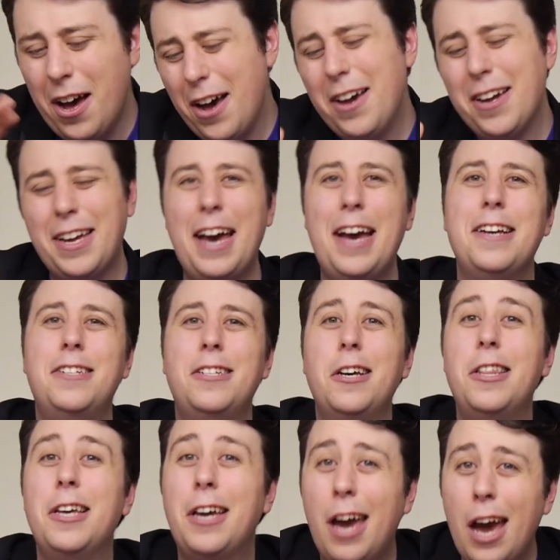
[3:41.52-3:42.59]
Okay, so
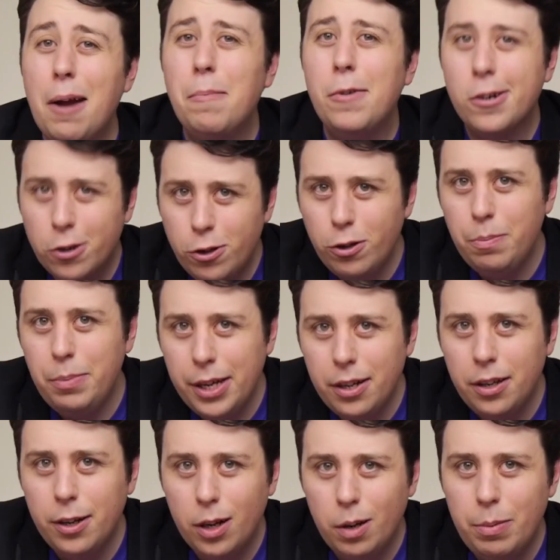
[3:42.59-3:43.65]
the camera could be a
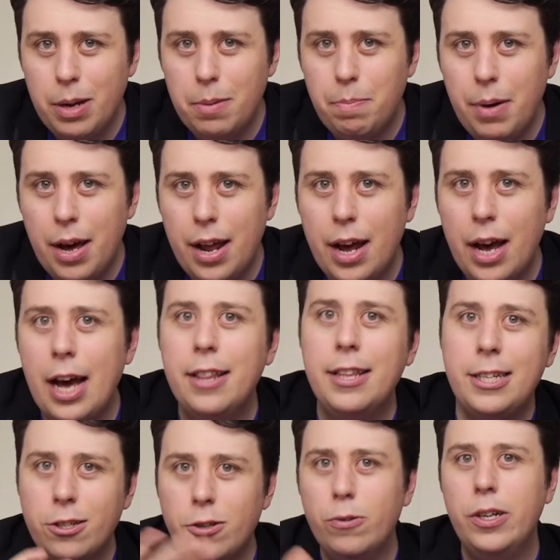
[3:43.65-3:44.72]
little bit better, and
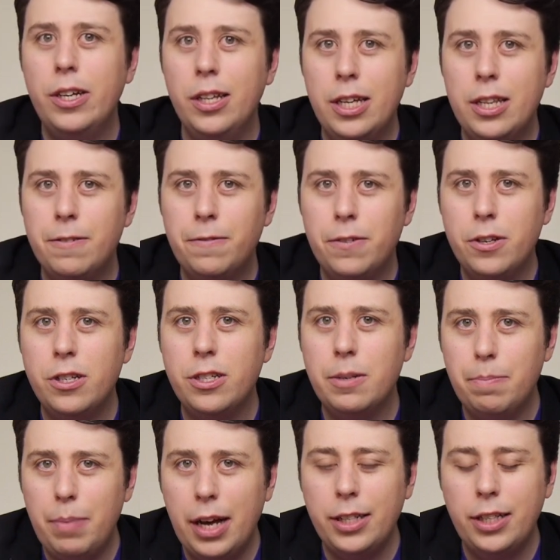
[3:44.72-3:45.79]
that's really the
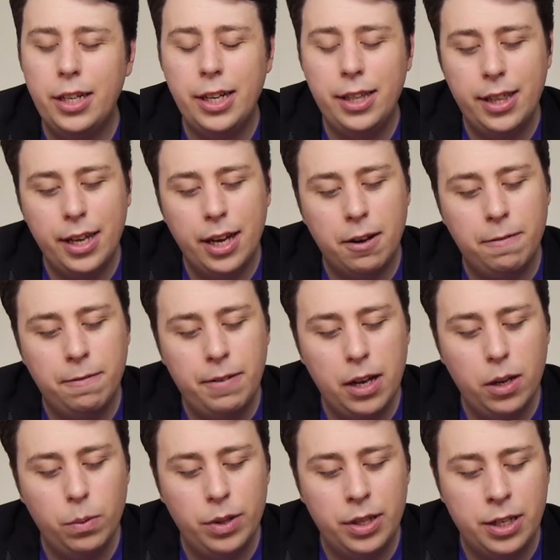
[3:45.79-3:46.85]
first budgety thing I've
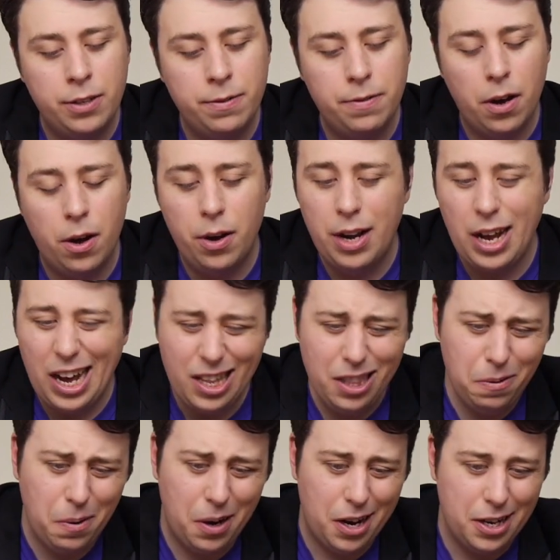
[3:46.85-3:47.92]
felt with this phone.
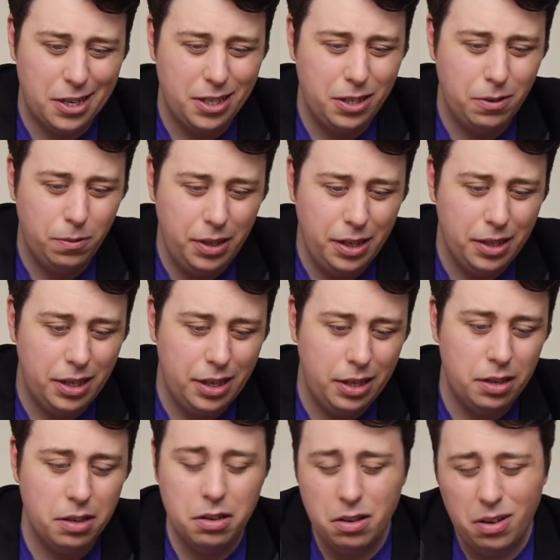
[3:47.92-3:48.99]
Otherwise, it
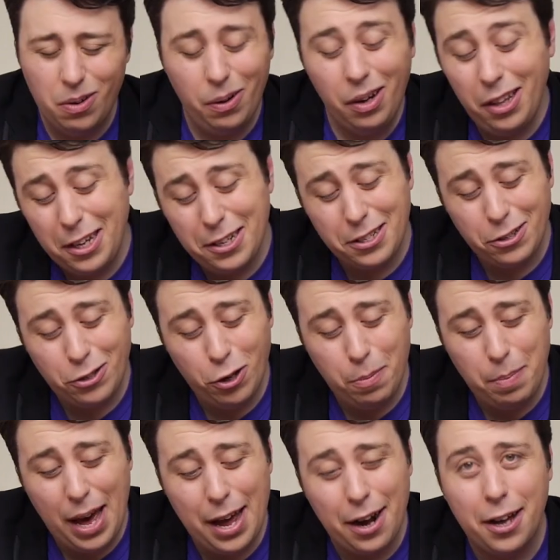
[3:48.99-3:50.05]
really, really isn't too
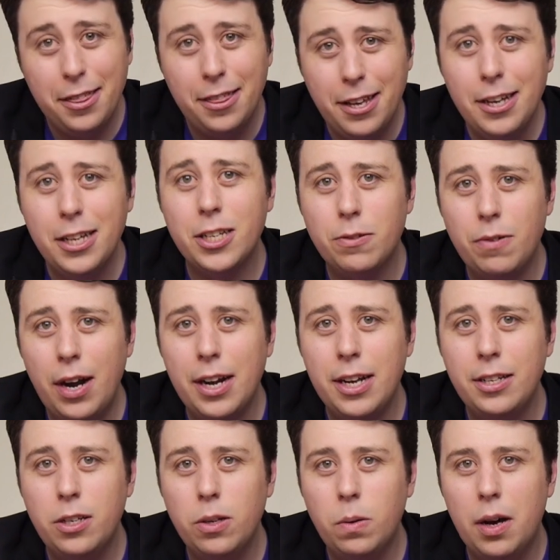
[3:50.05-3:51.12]
bad. I think it's ready
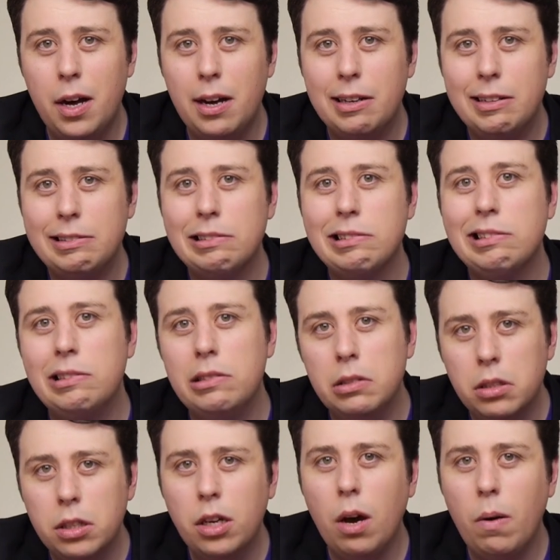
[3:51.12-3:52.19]
to uh,
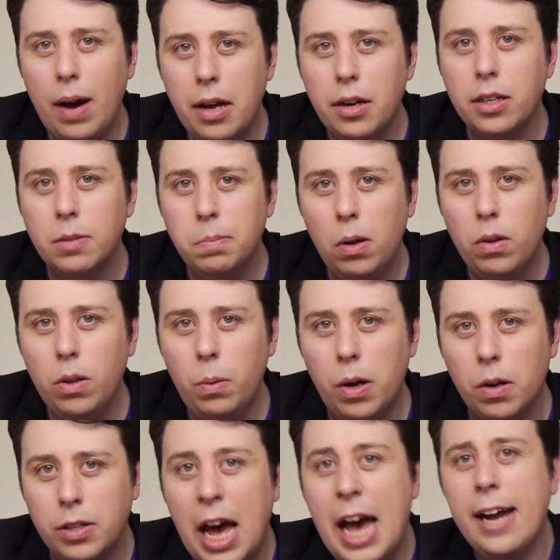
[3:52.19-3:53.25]
go out and explore the
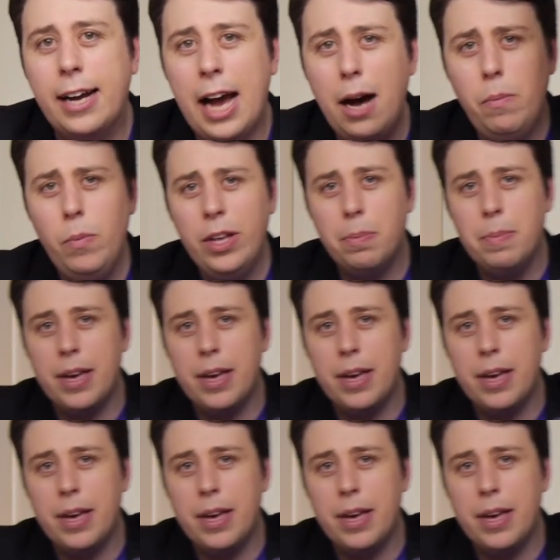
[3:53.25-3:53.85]
world. Come with